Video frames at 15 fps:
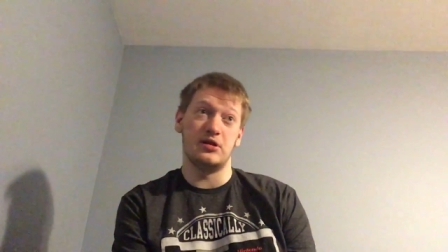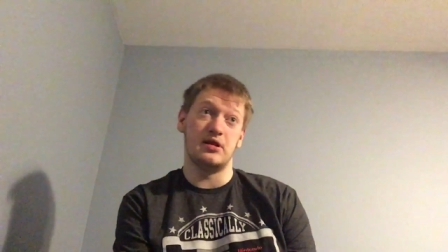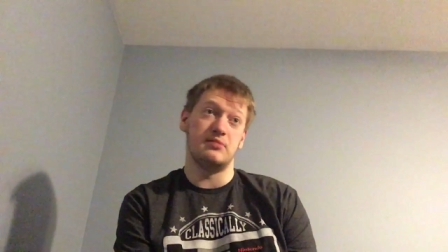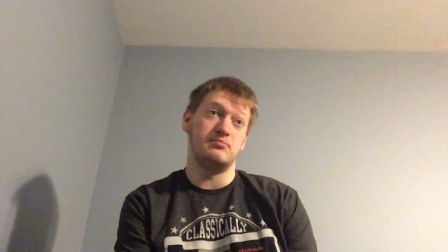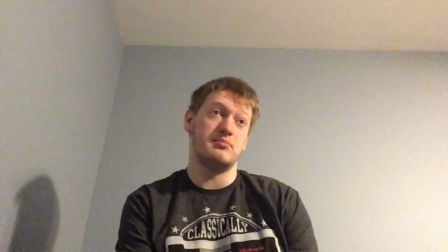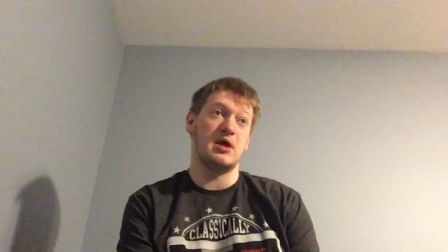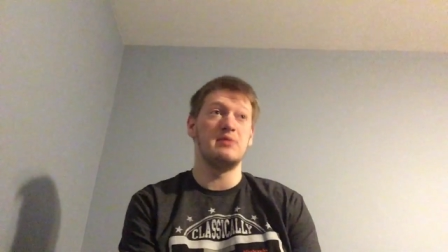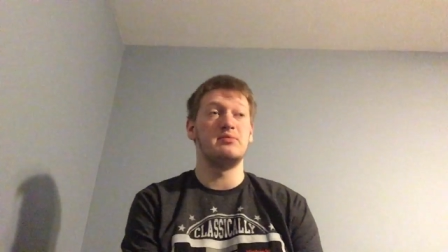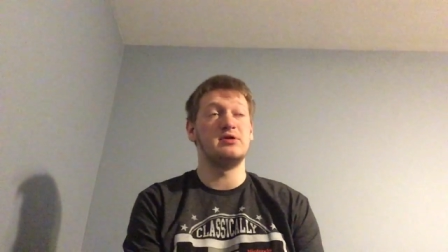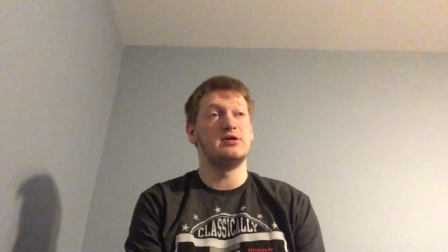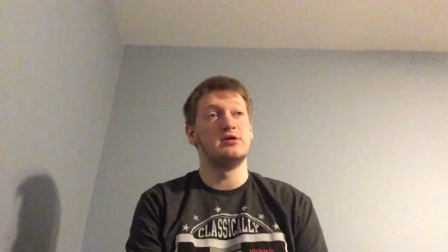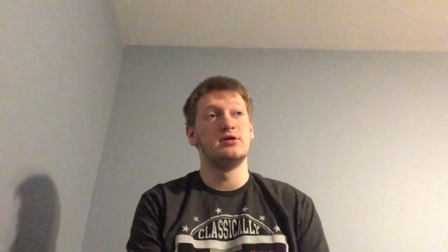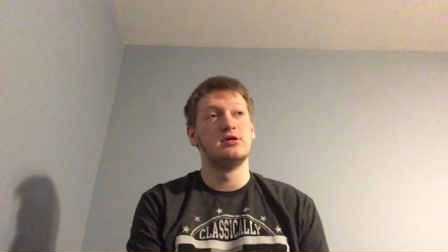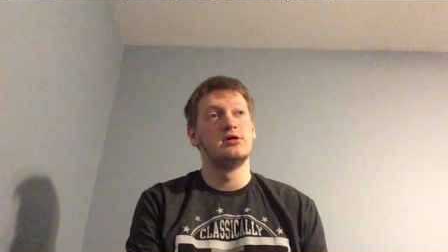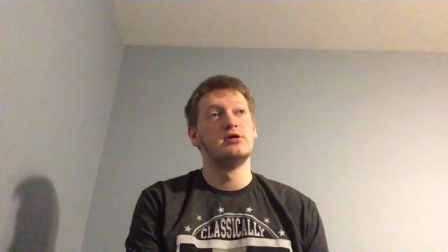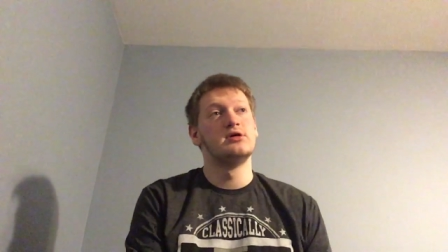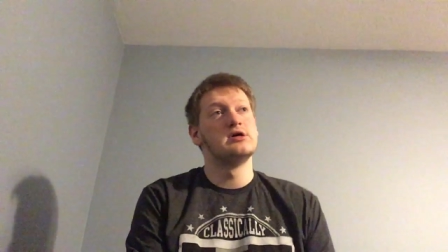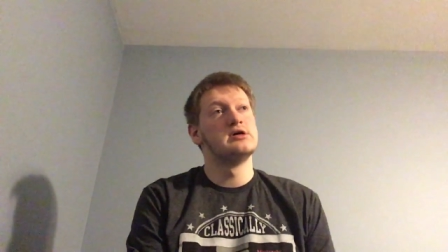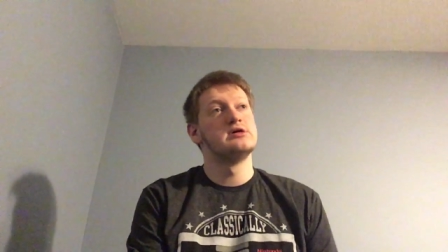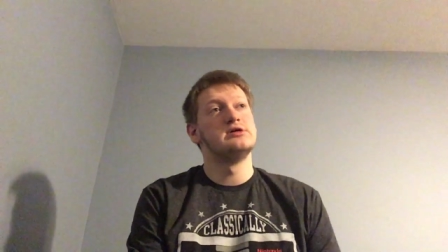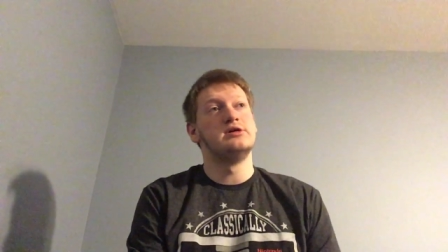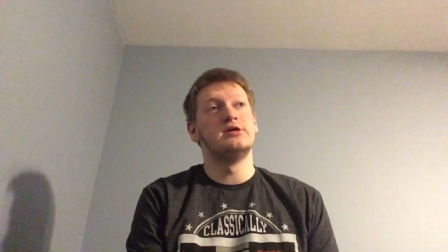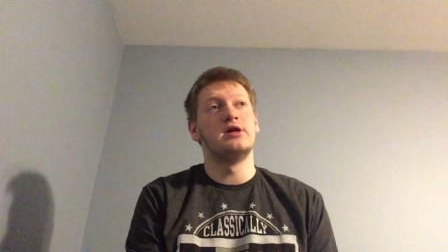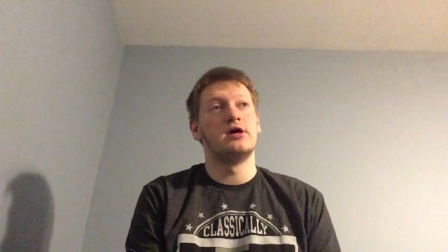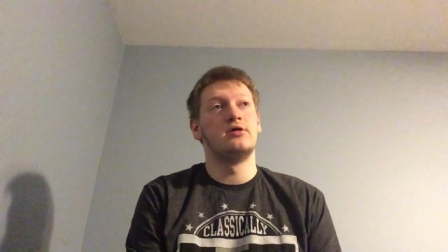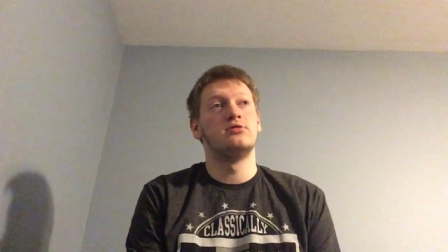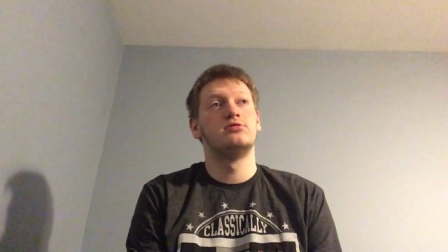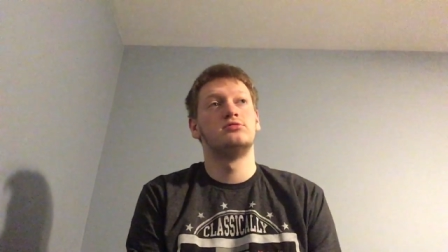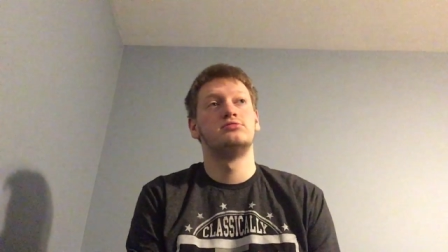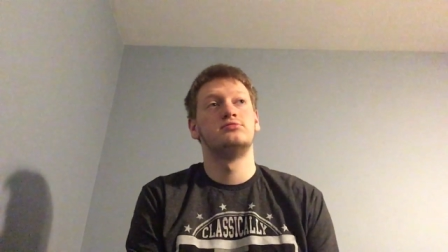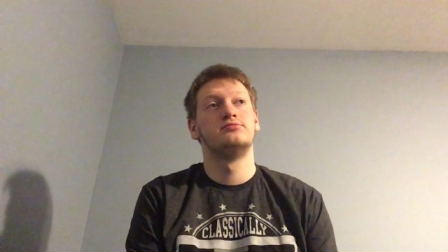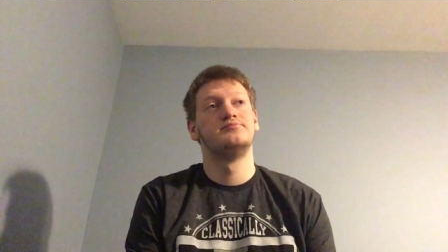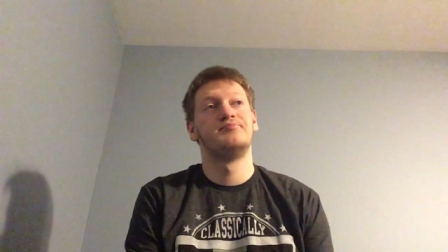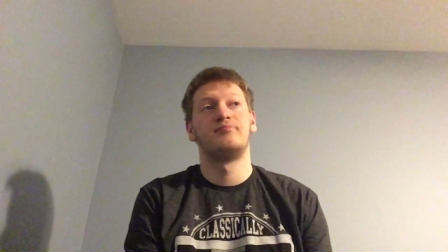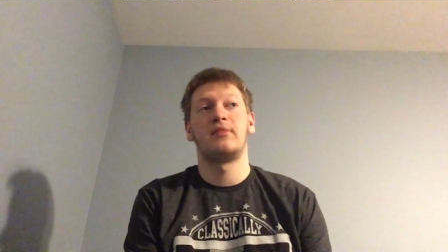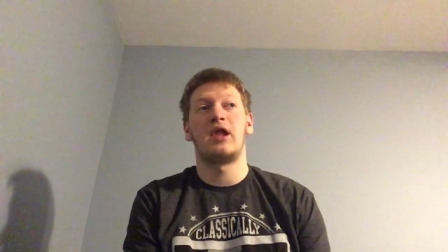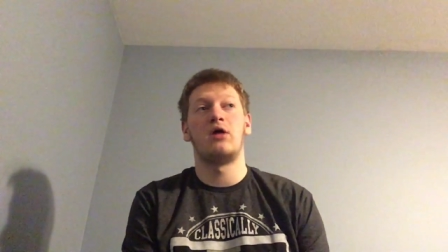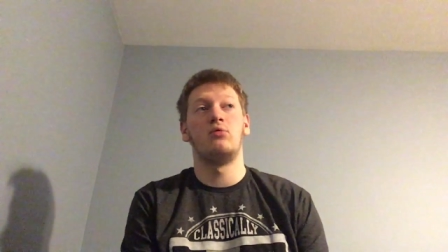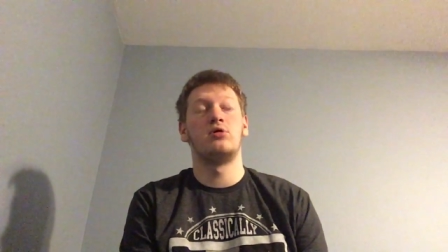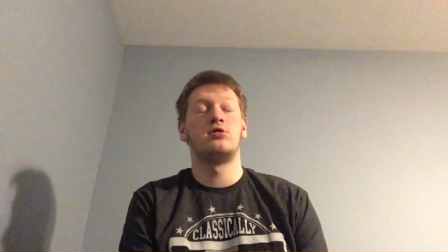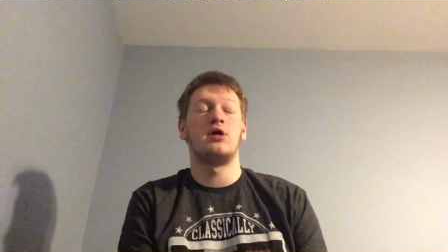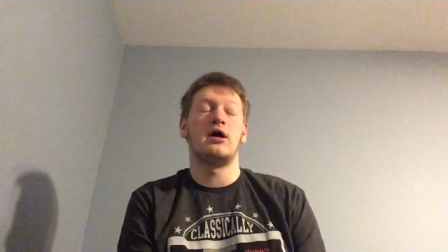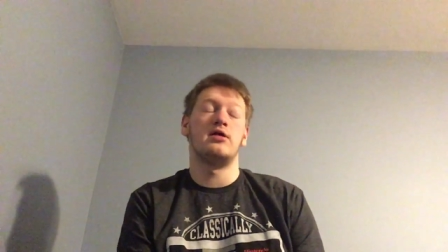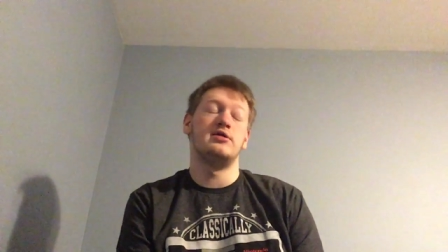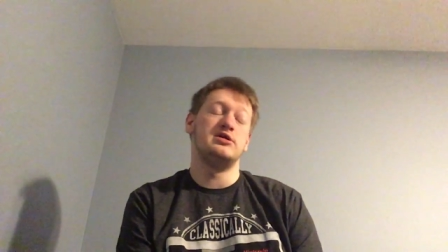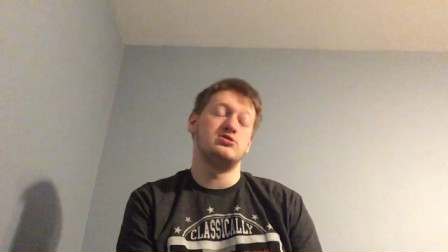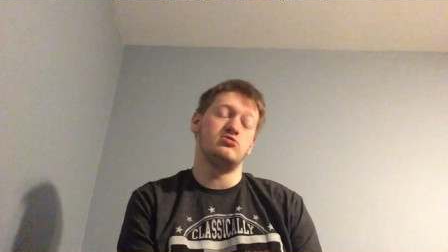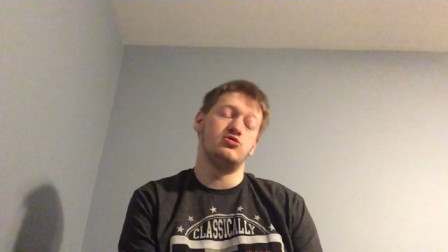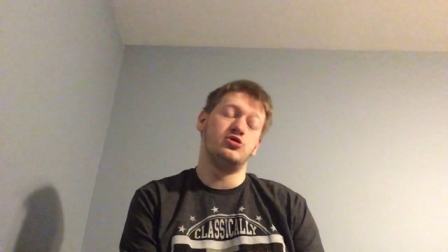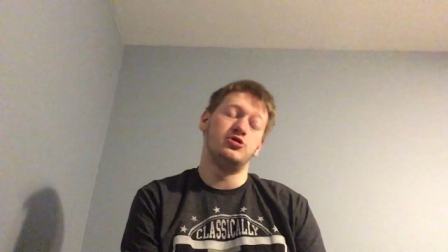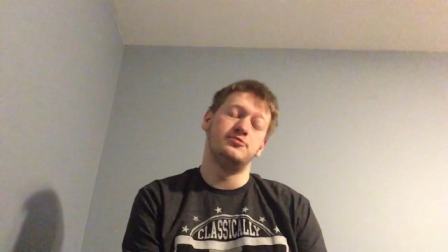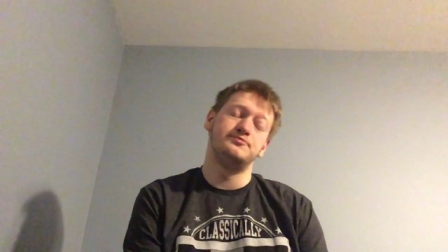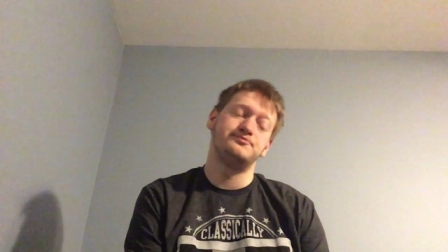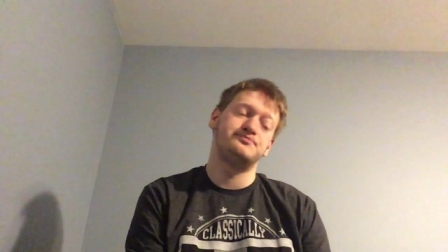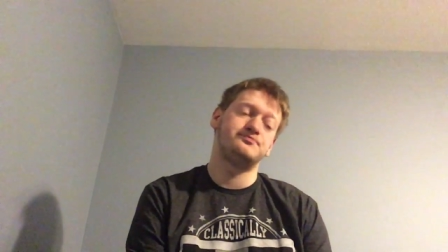And then maybe, you know, I wonder how these will do.